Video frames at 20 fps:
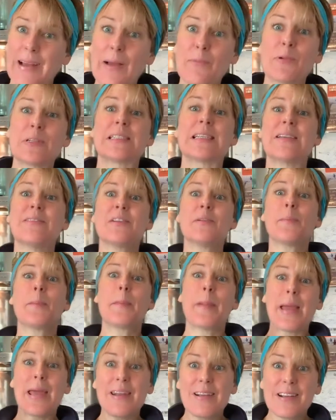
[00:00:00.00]
And what's even
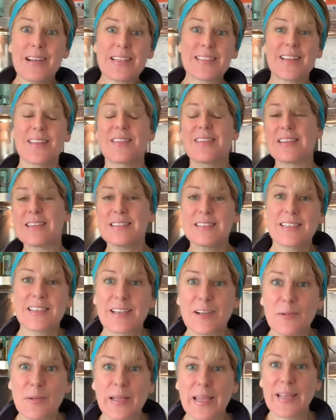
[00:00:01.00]
better is that this
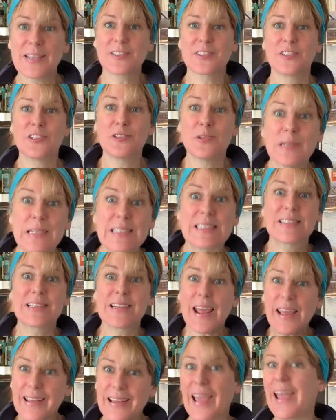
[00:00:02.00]
year we get to do a
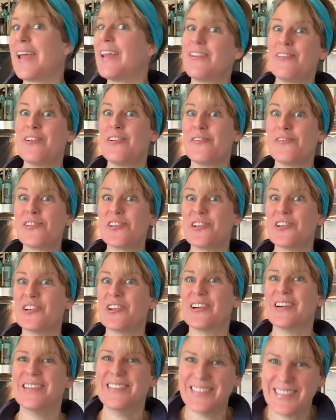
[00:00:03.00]
decade in
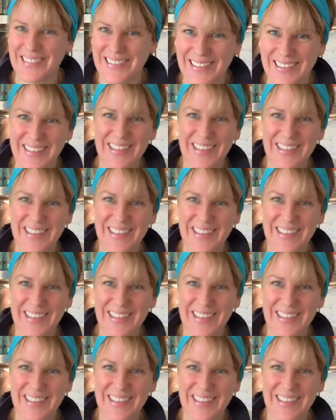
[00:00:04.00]
review.